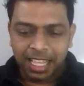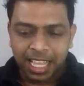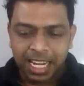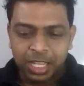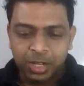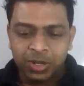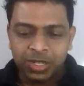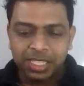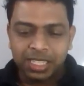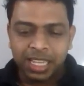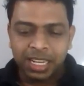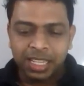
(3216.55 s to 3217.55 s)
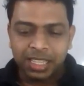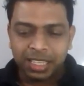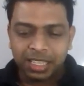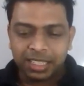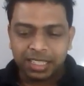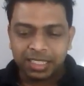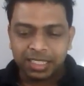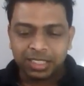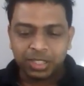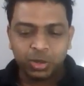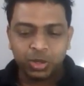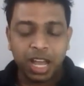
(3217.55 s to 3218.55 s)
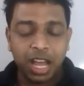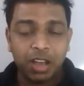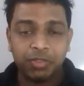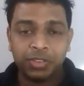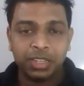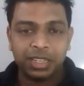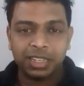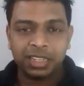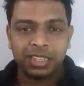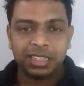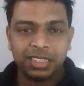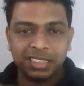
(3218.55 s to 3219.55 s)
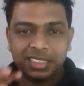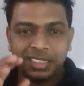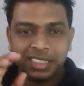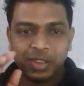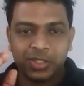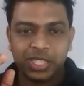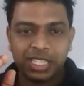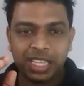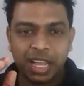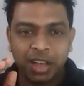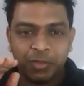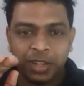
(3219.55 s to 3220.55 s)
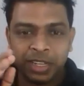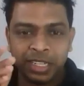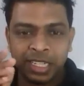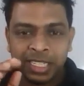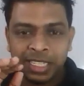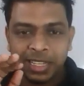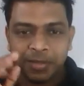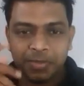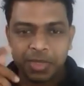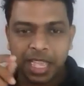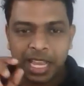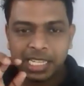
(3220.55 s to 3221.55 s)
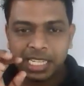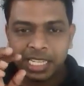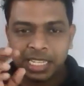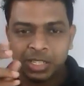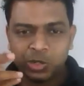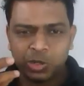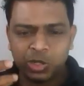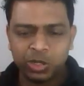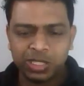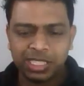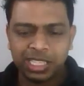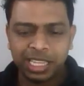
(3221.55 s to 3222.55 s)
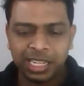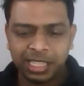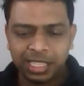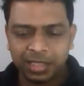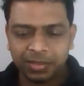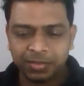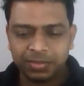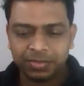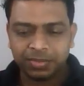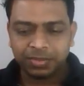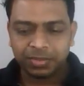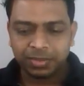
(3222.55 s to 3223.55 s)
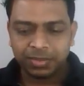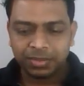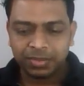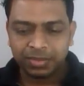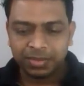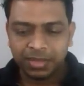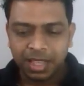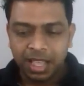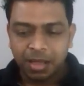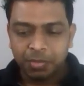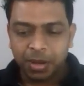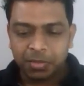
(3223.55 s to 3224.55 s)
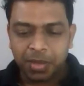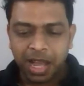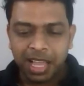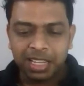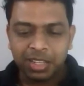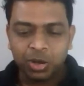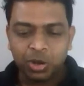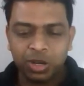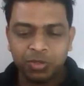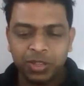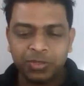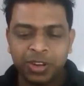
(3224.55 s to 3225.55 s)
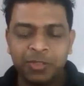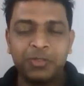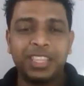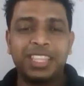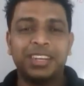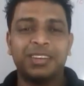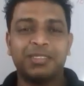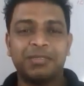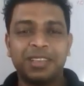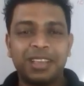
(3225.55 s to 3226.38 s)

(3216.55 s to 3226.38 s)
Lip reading: And he couldn't see anything through the half curtain. There was this half curtain, and Jagan could not see anything. But Mali called me from within.